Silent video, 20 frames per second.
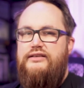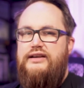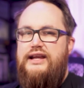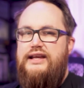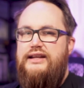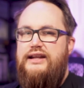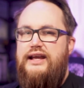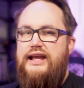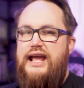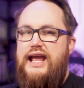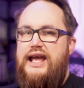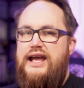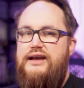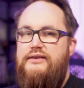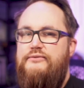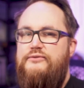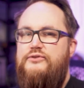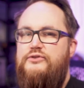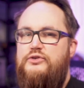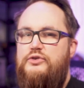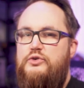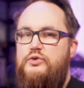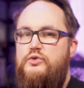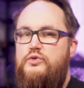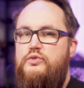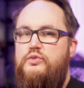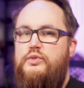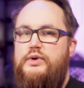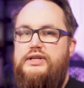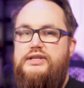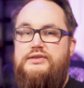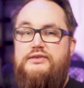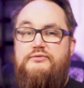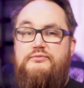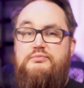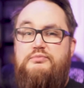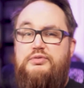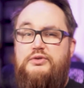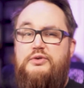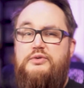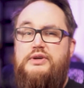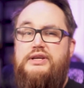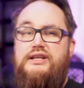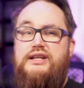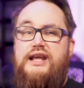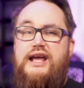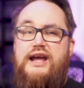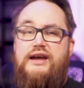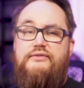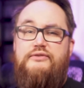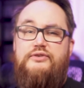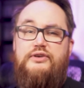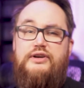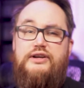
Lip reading: and I have 2 which have broken after